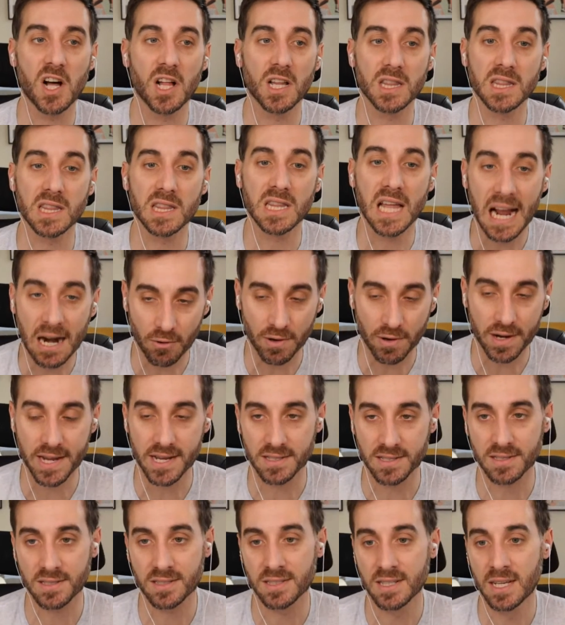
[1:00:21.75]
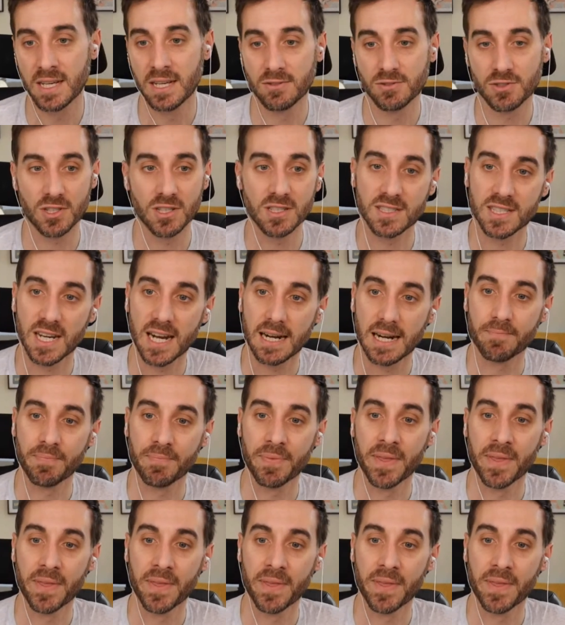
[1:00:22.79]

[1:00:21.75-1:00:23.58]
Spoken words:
hilarious. It's a good time.